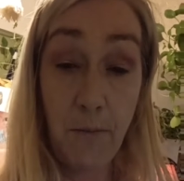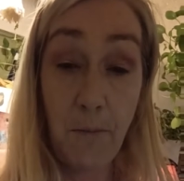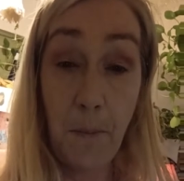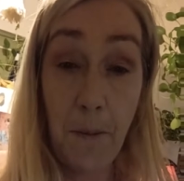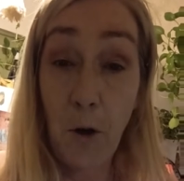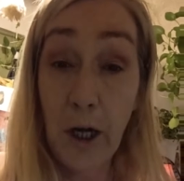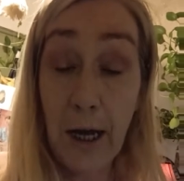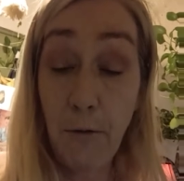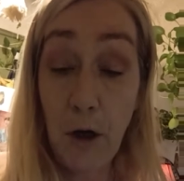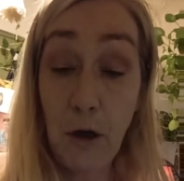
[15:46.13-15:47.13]
or
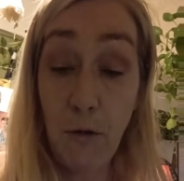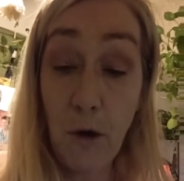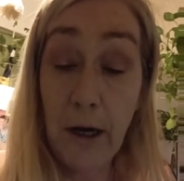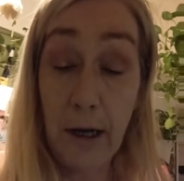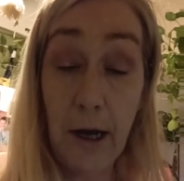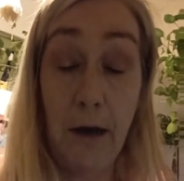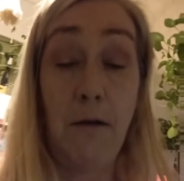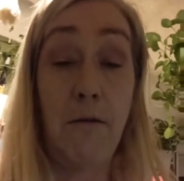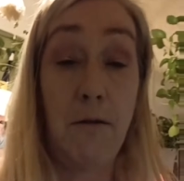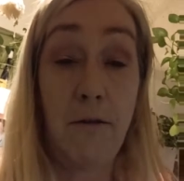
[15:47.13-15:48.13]
get what you want to get.
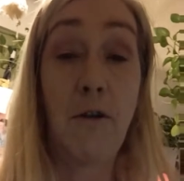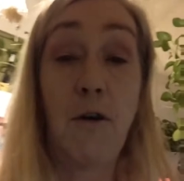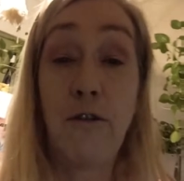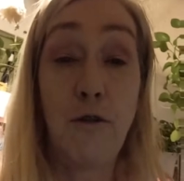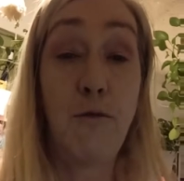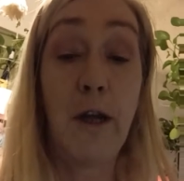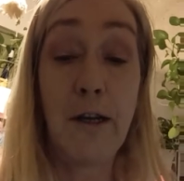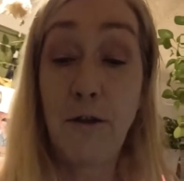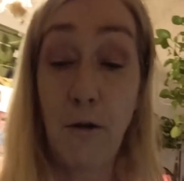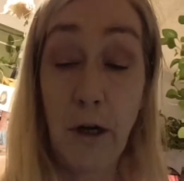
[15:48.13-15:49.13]
So assume that it's
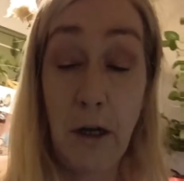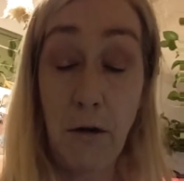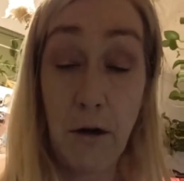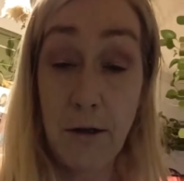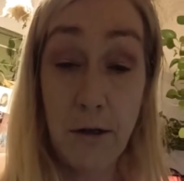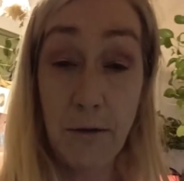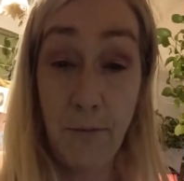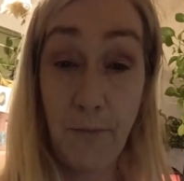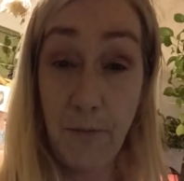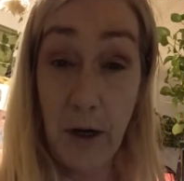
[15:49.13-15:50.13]
already yours,
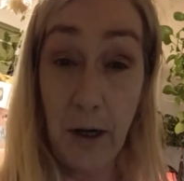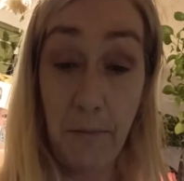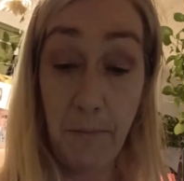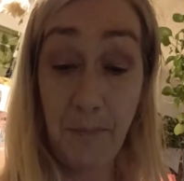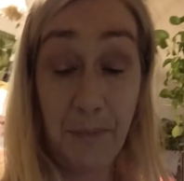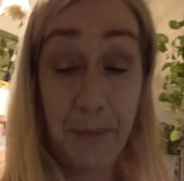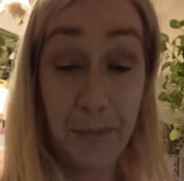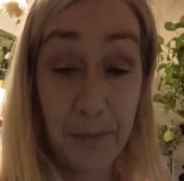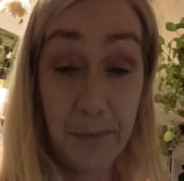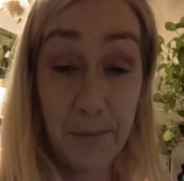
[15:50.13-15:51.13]
right?
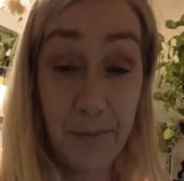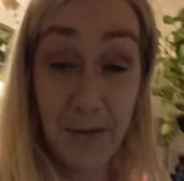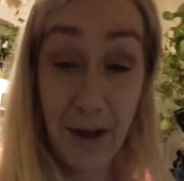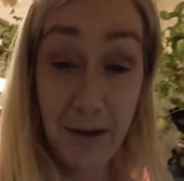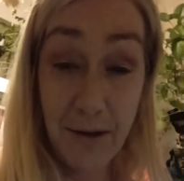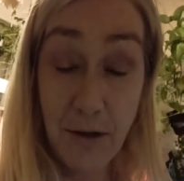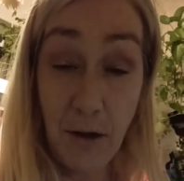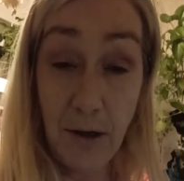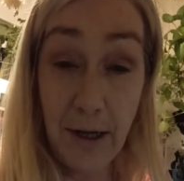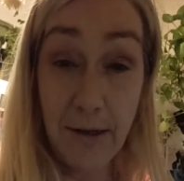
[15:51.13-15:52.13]

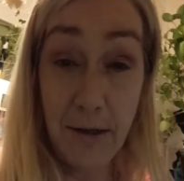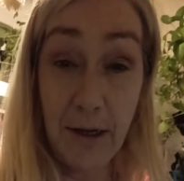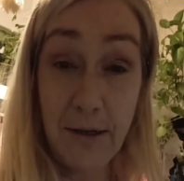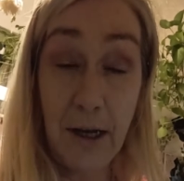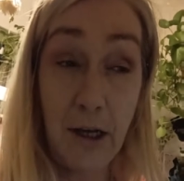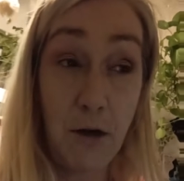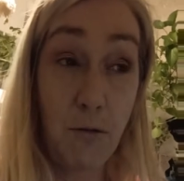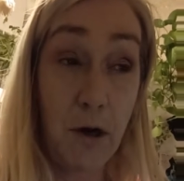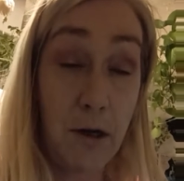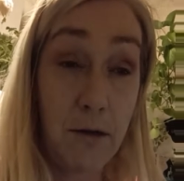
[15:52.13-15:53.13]
So let's say you
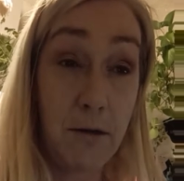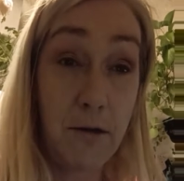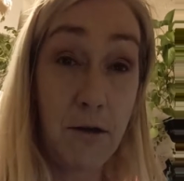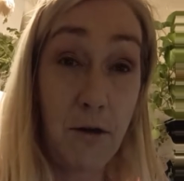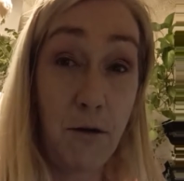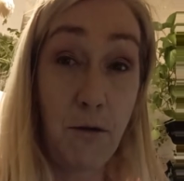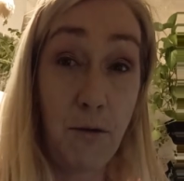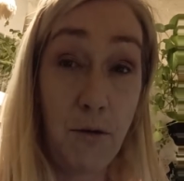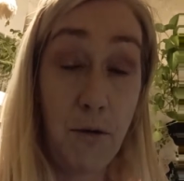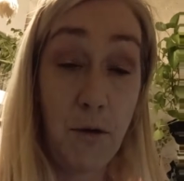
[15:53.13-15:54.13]
want to
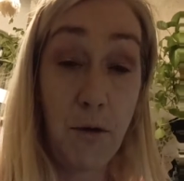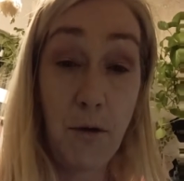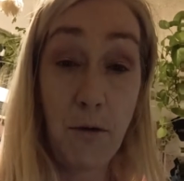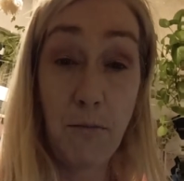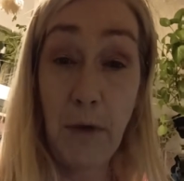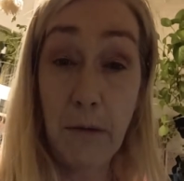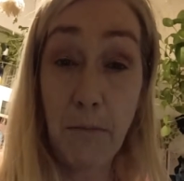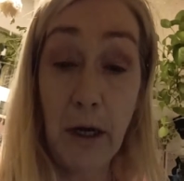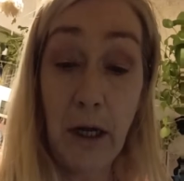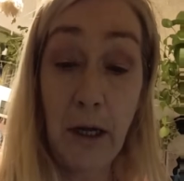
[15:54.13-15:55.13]
make
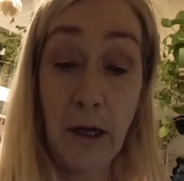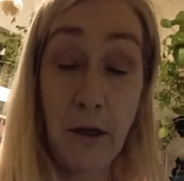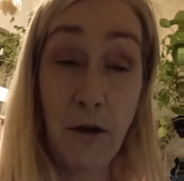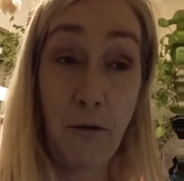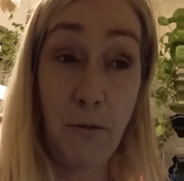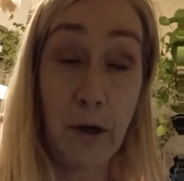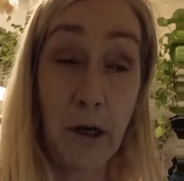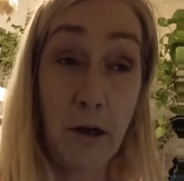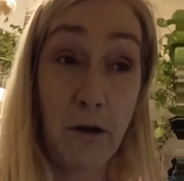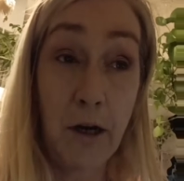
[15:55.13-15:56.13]
money and you want to
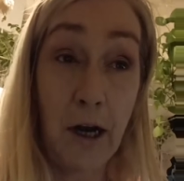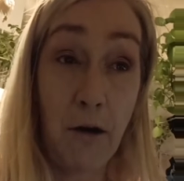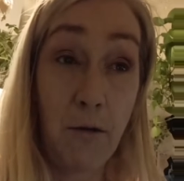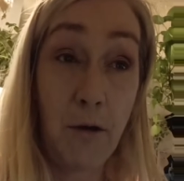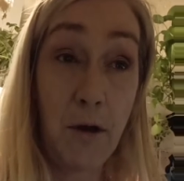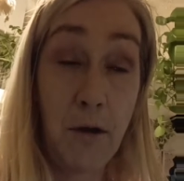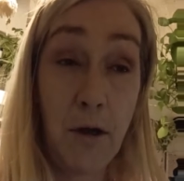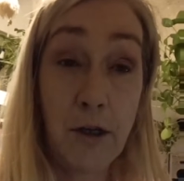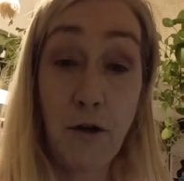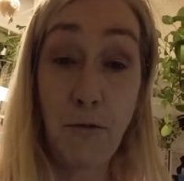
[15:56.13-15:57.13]
learn how.
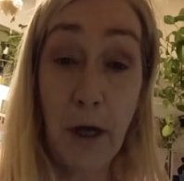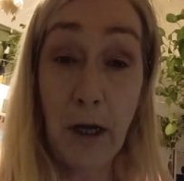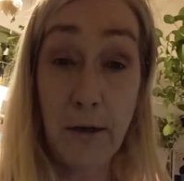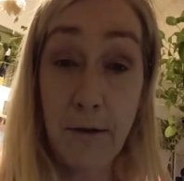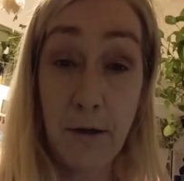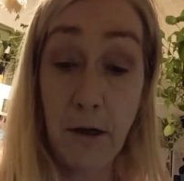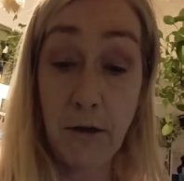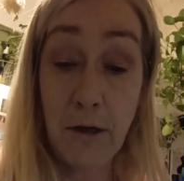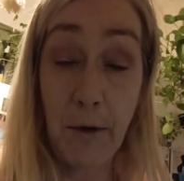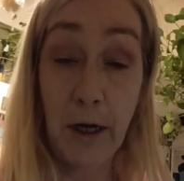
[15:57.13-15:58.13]
Assume that there's
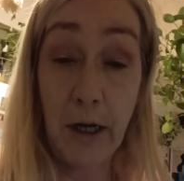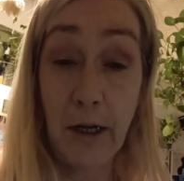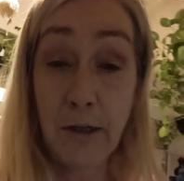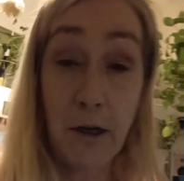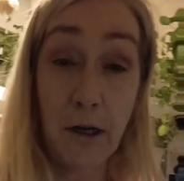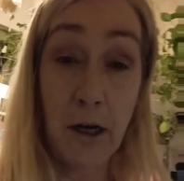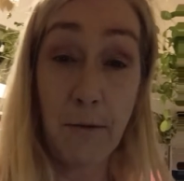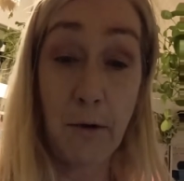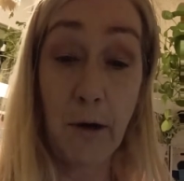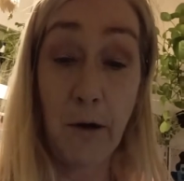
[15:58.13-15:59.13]
somebody that's going to come
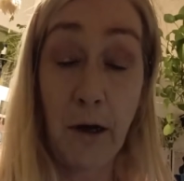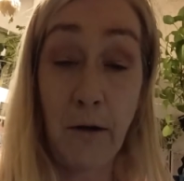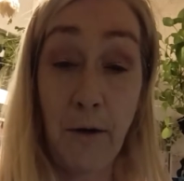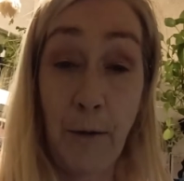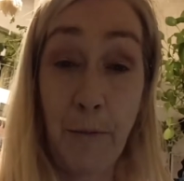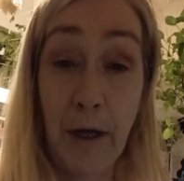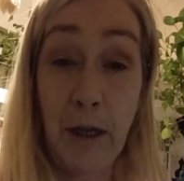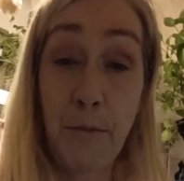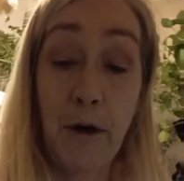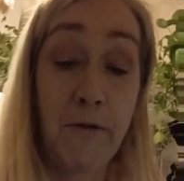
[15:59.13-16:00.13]
around and be the
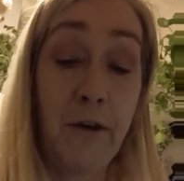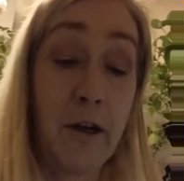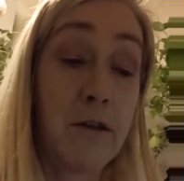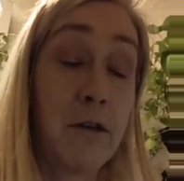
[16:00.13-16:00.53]
perfect,